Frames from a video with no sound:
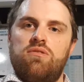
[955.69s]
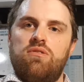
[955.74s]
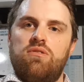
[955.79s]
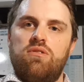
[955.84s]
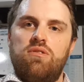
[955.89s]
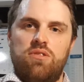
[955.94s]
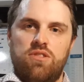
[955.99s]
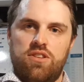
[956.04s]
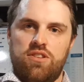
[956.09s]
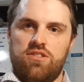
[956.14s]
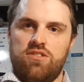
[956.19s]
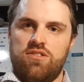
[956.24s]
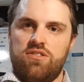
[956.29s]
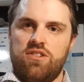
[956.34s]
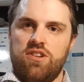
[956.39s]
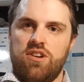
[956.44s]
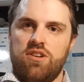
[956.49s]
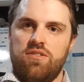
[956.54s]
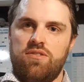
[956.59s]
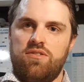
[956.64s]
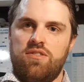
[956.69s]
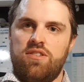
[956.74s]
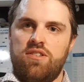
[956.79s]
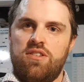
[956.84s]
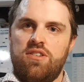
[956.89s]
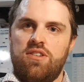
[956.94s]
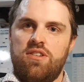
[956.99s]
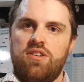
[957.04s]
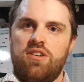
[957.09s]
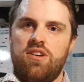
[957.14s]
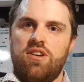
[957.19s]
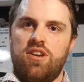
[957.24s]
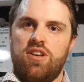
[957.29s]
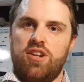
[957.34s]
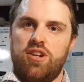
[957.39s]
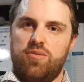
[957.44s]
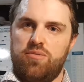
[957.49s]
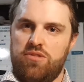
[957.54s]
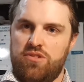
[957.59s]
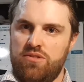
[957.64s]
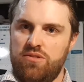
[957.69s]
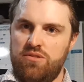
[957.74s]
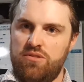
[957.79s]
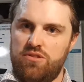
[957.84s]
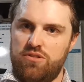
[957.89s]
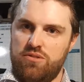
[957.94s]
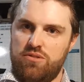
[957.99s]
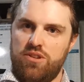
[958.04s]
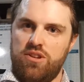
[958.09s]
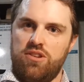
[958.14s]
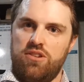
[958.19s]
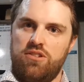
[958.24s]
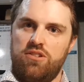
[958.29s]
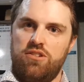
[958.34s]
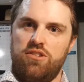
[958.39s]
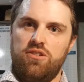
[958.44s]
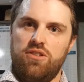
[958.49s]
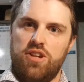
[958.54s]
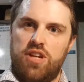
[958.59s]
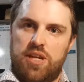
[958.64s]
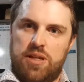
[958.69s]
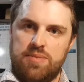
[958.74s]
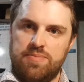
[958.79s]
all this stuff, and I'm still doing uni,